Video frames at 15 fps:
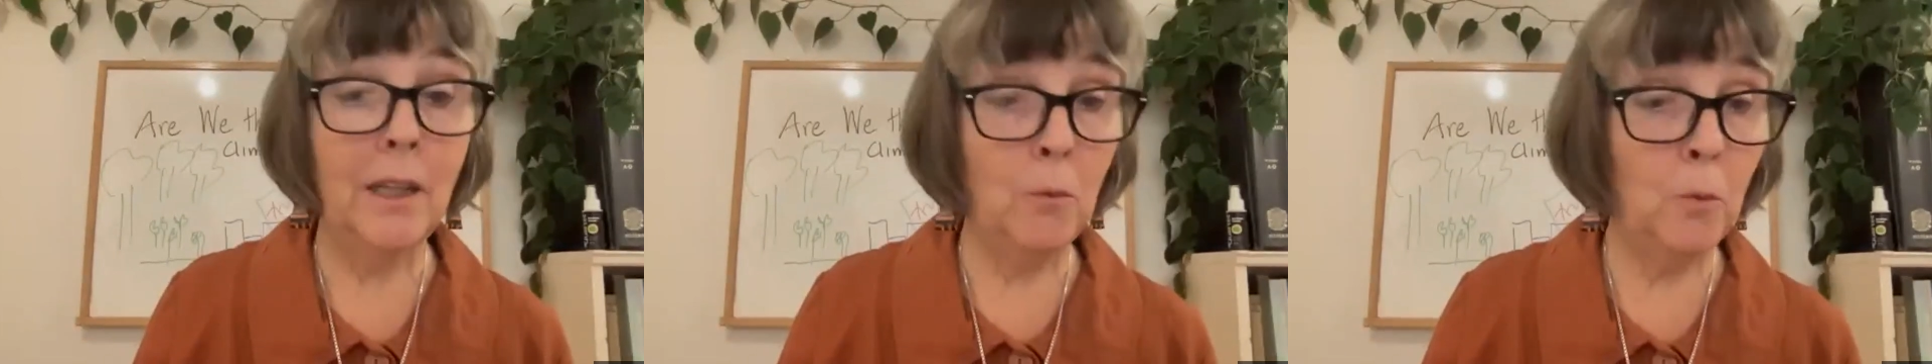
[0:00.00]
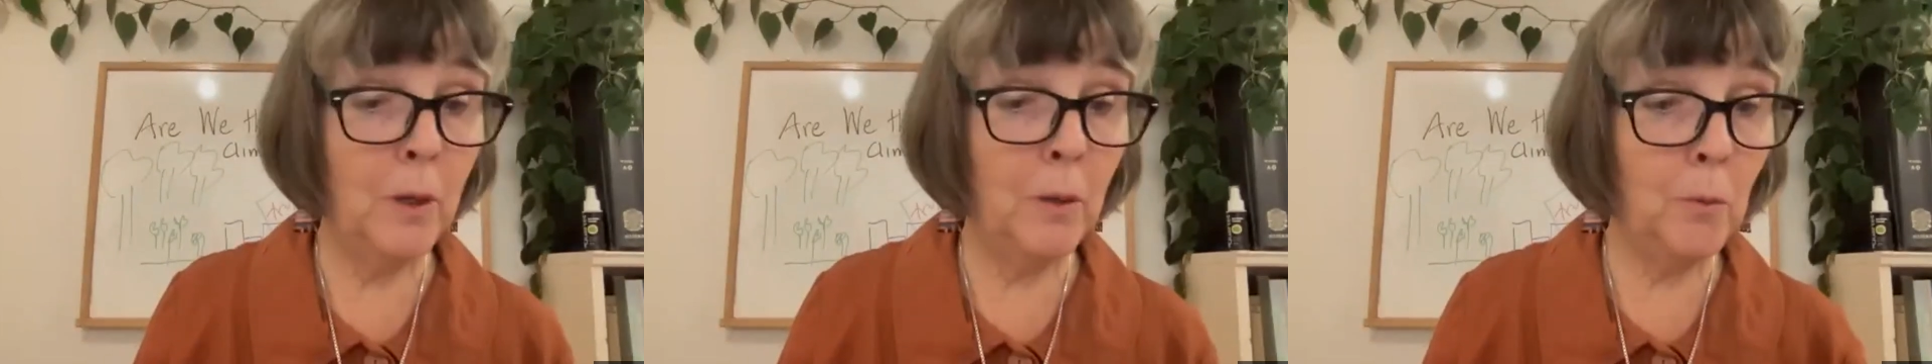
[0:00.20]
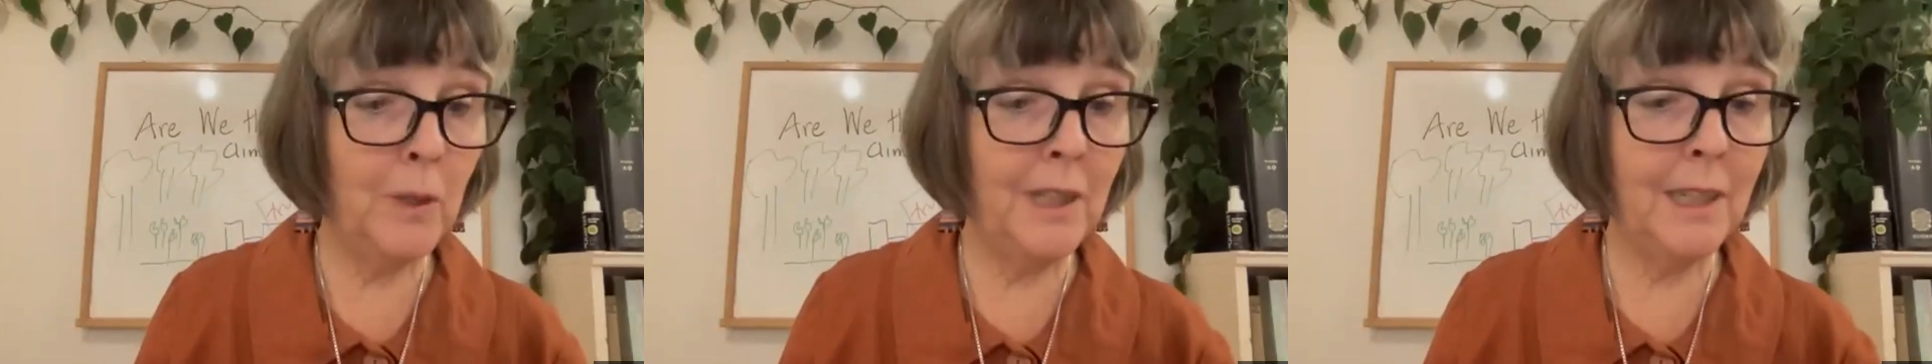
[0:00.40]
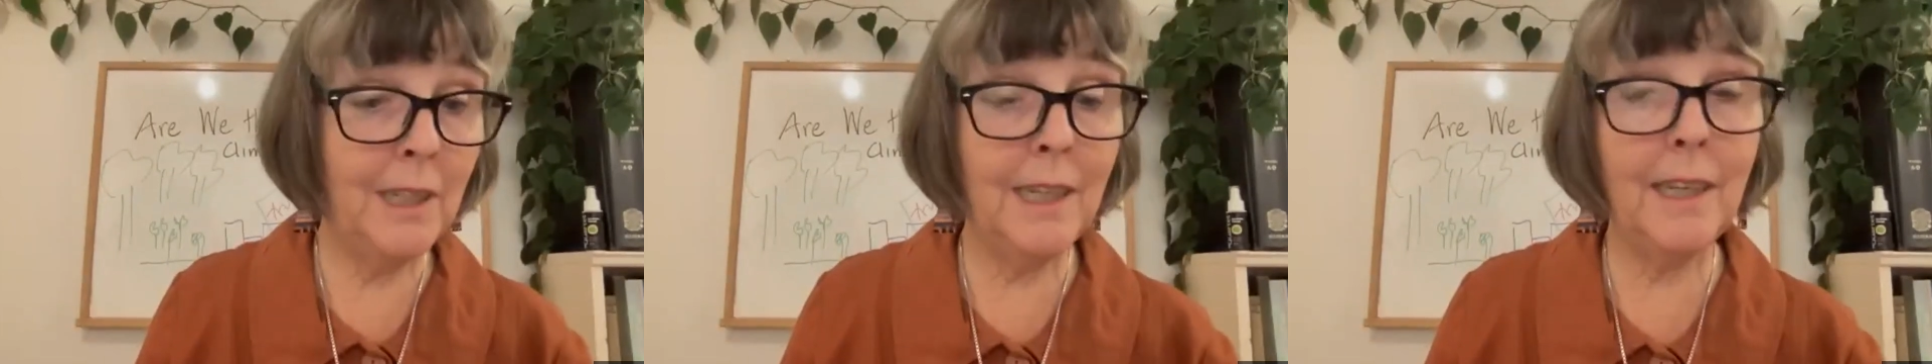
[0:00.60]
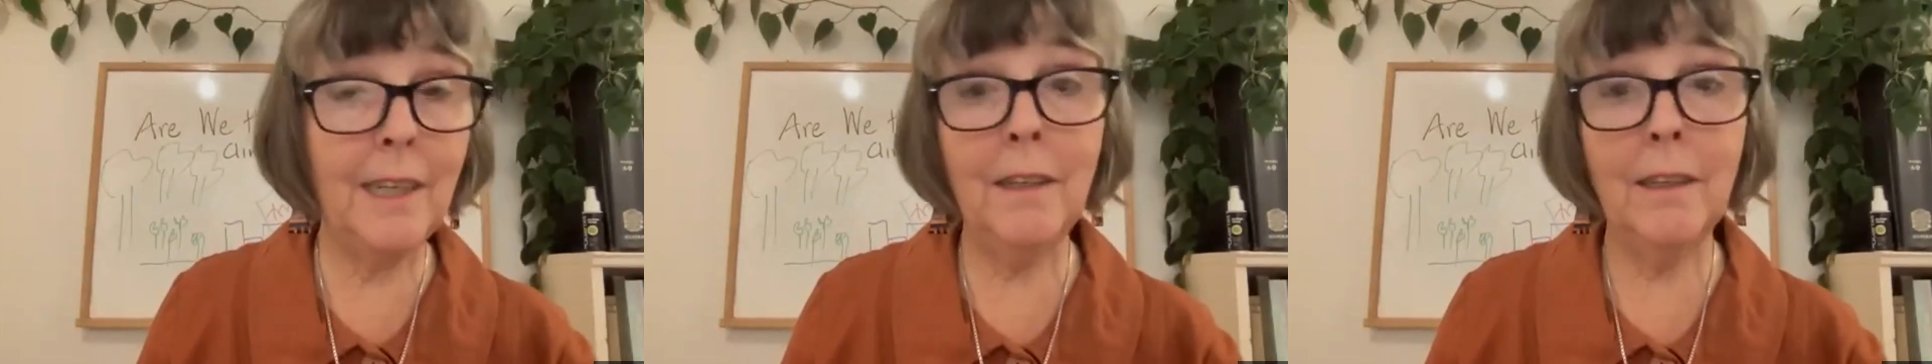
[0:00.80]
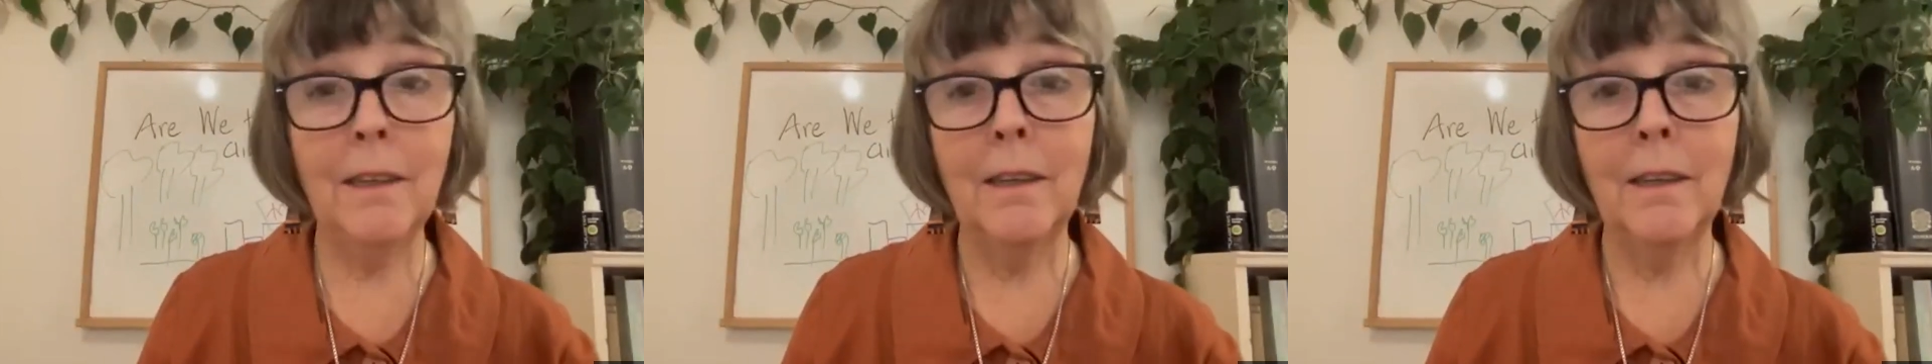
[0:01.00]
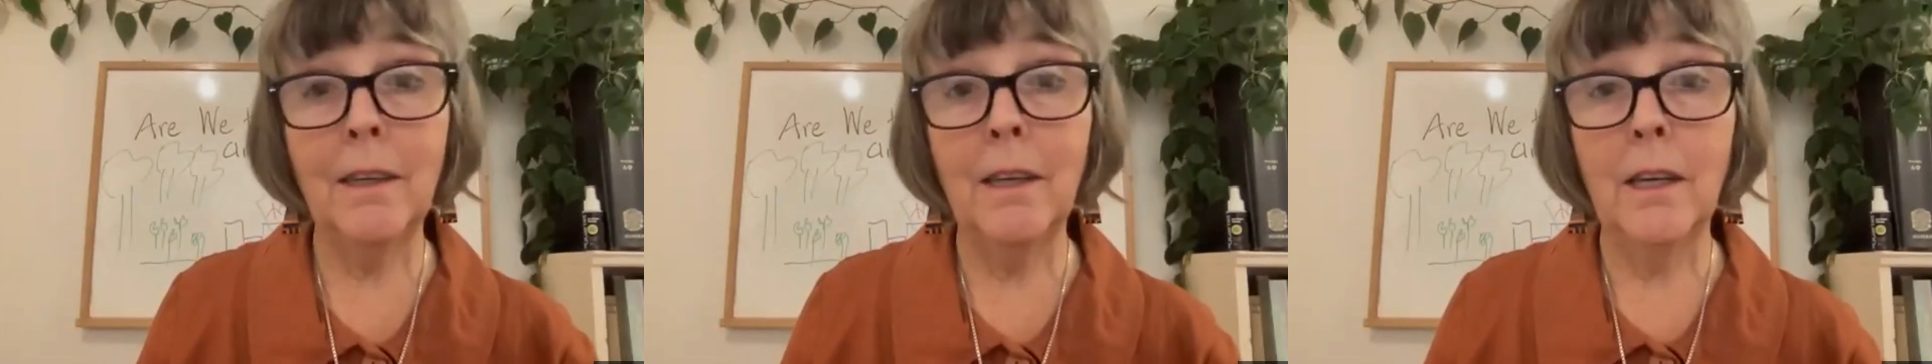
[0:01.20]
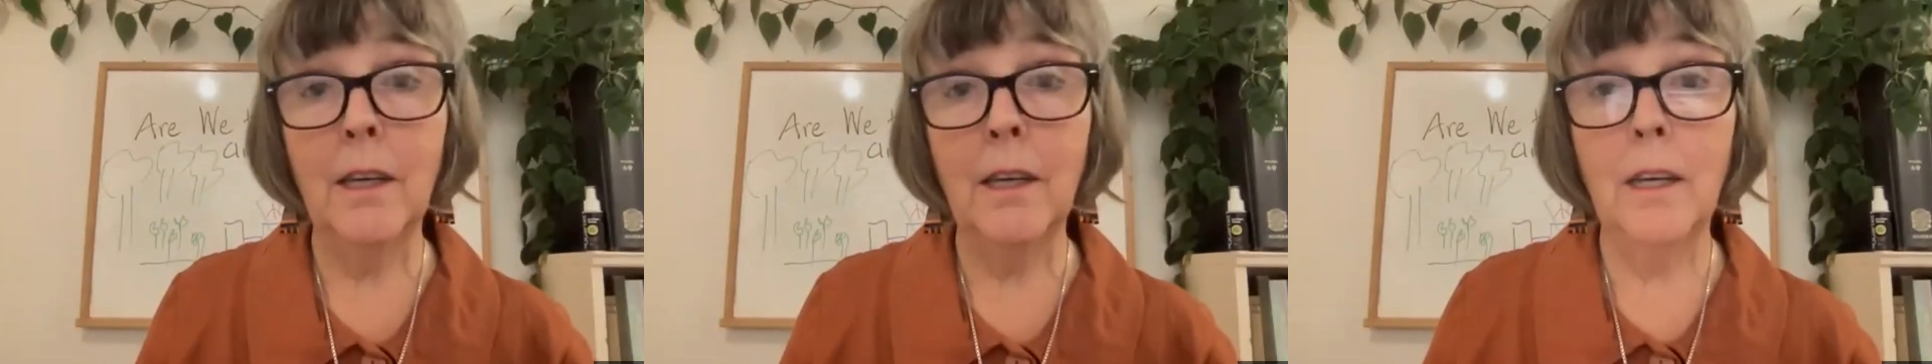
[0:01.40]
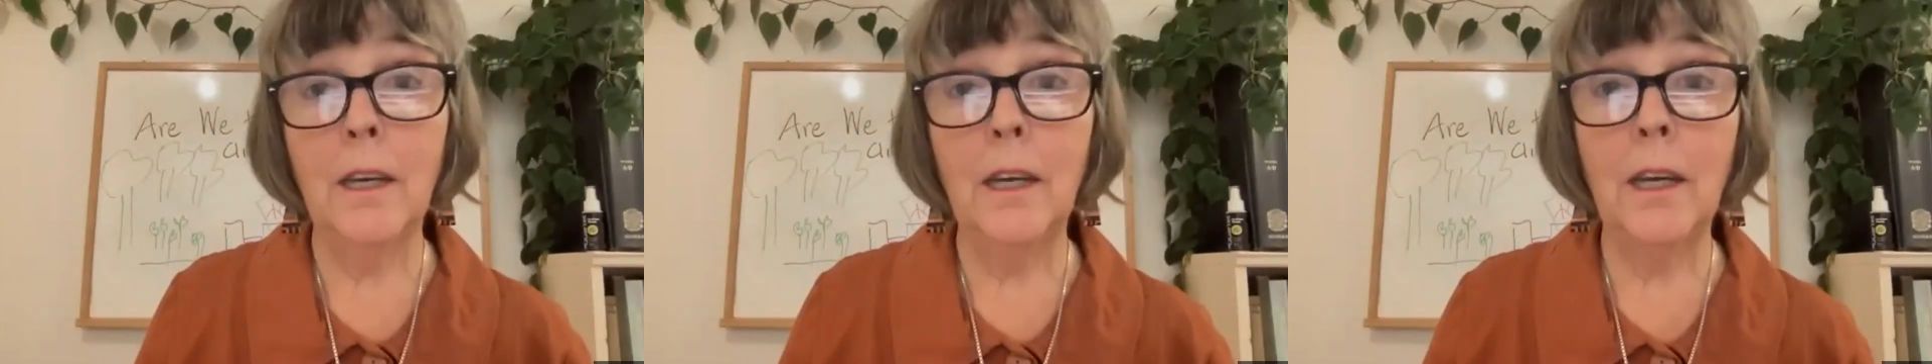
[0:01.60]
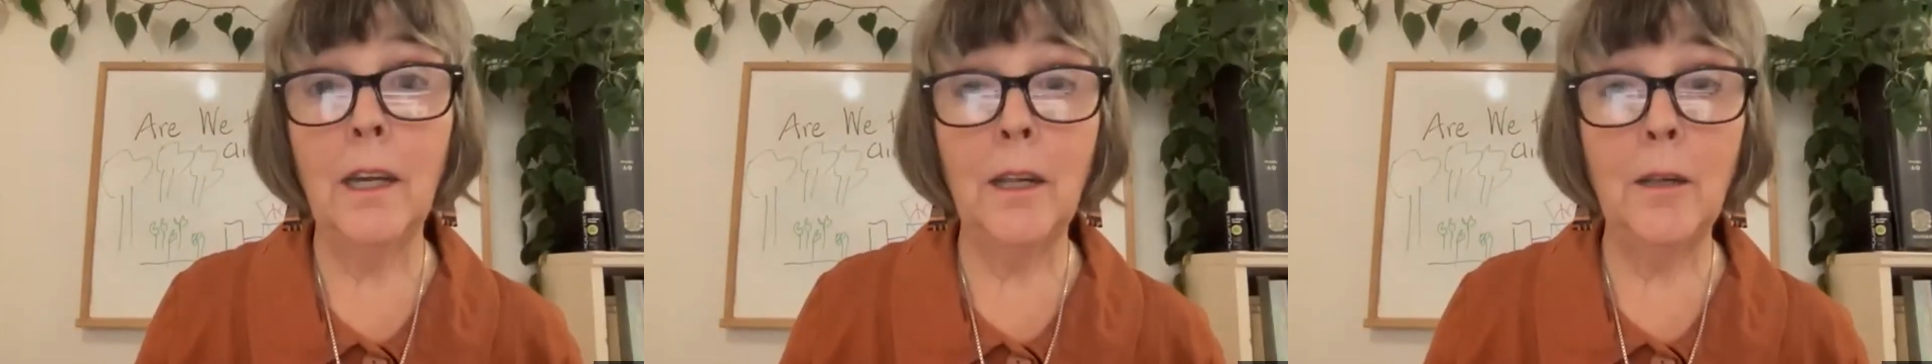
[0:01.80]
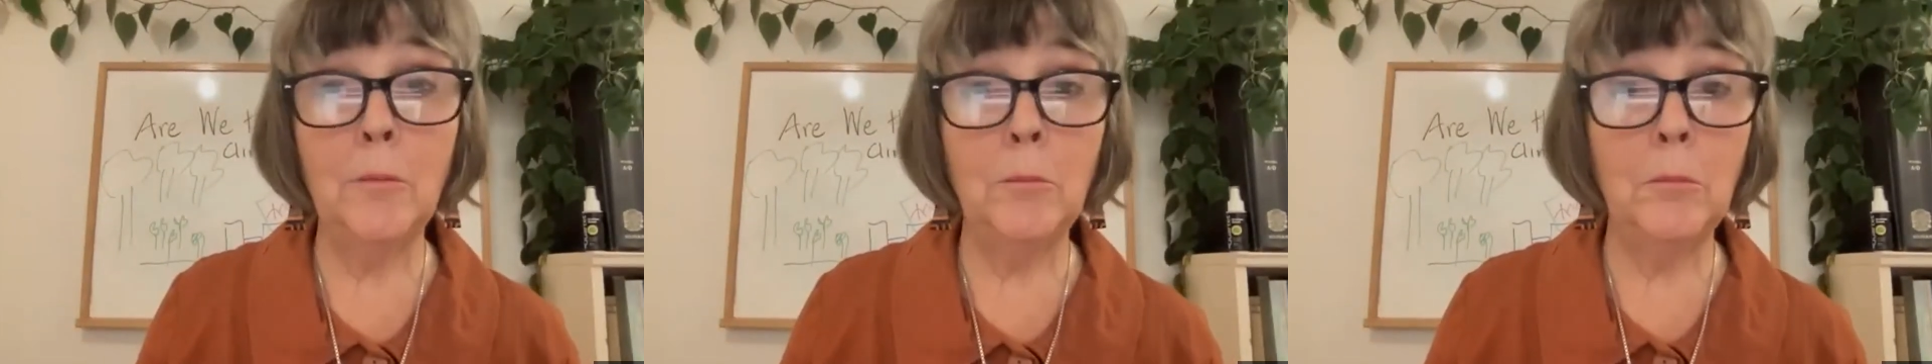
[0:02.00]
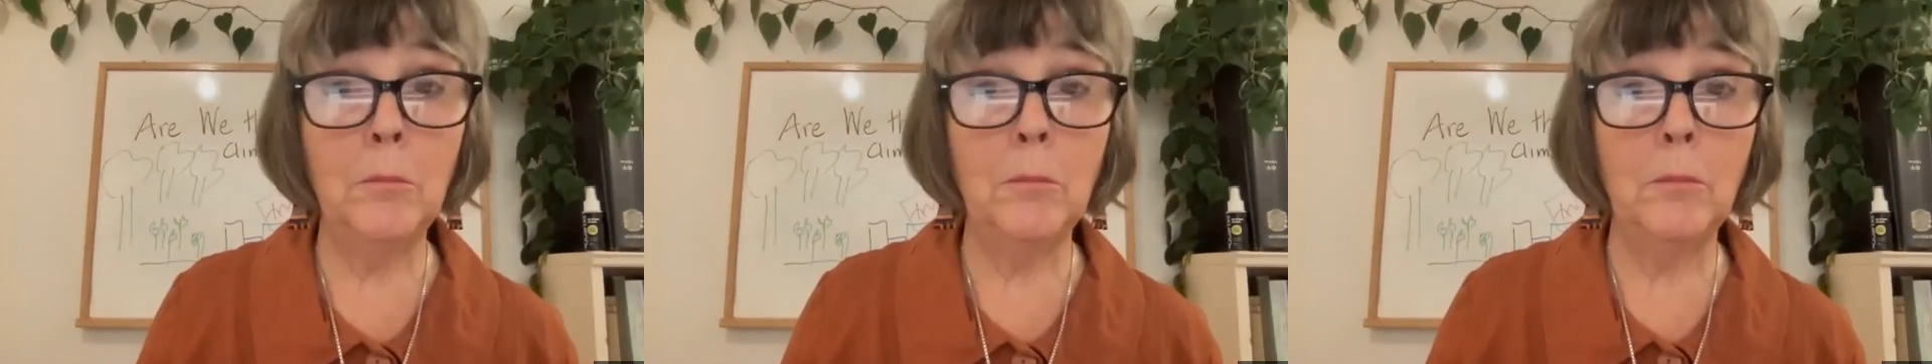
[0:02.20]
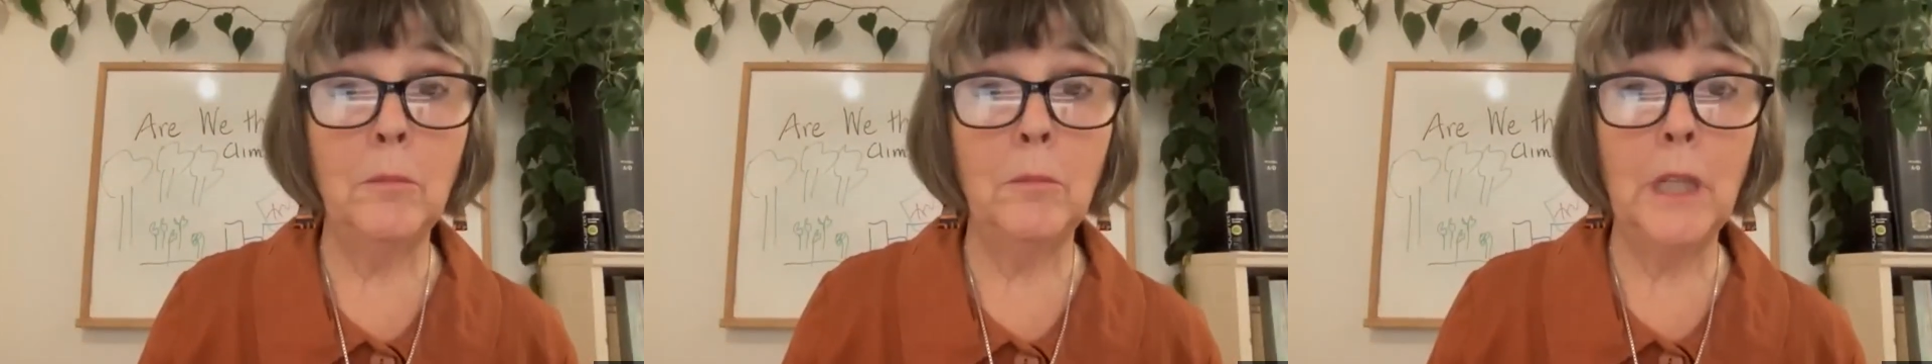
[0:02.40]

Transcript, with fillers: what we need um,